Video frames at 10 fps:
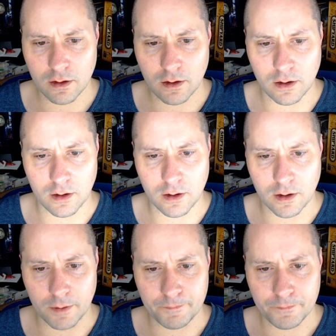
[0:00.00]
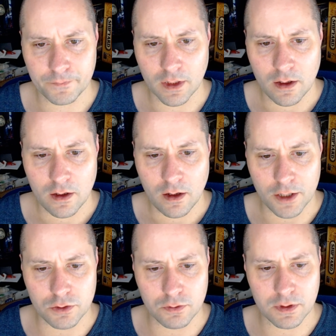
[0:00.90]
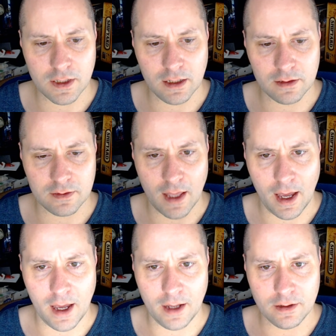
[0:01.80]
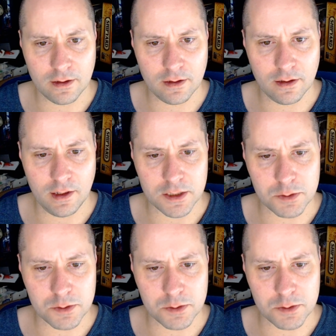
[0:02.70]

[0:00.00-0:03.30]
I do think that I